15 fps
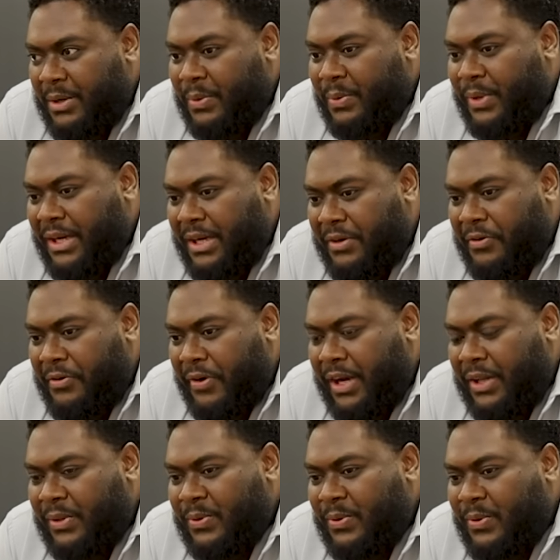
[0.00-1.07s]
we
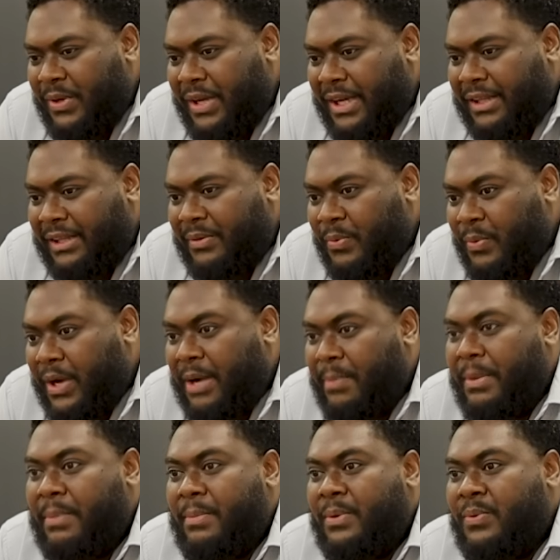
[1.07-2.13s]
tried to look at what a
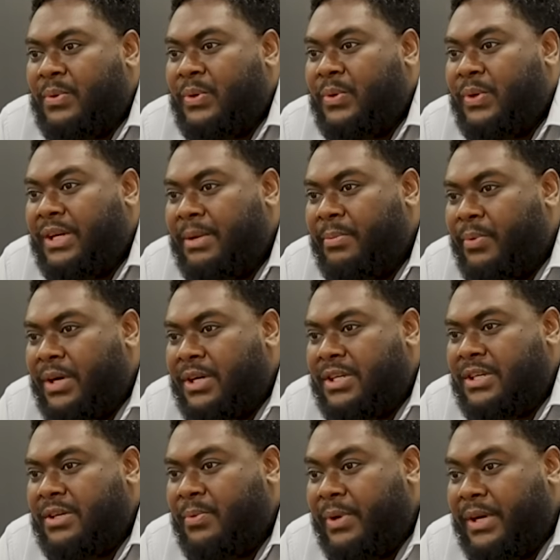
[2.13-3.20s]
member would do in a
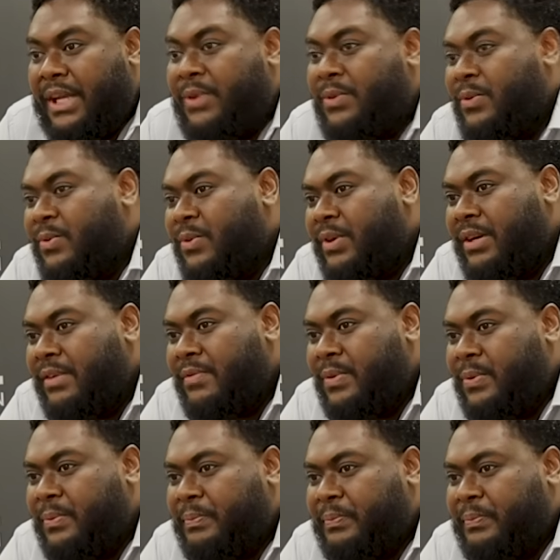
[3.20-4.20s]
branch where they could do on their phone.